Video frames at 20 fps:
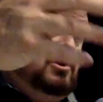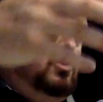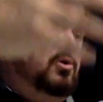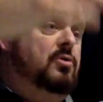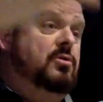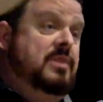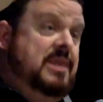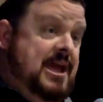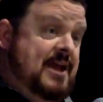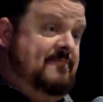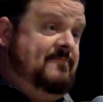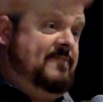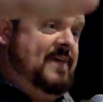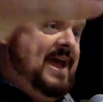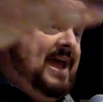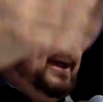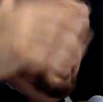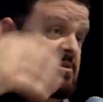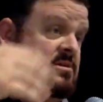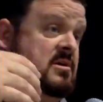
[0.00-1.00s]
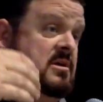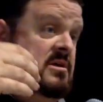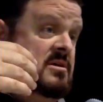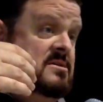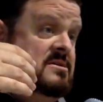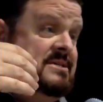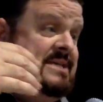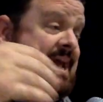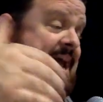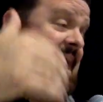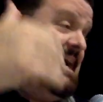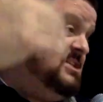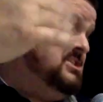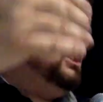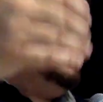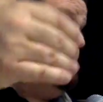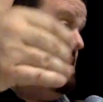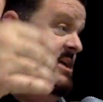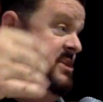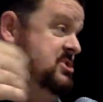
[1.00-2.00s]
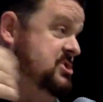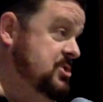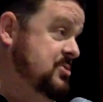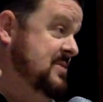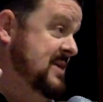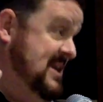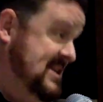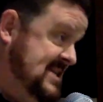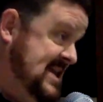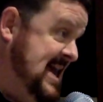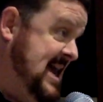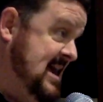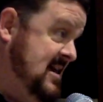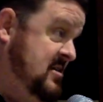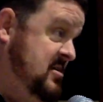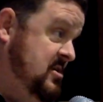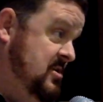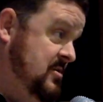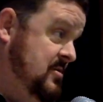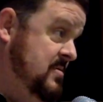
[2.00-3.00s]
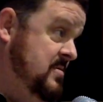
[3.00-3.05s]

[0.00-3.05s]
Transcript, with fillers: on that fact to agitate you and attack you.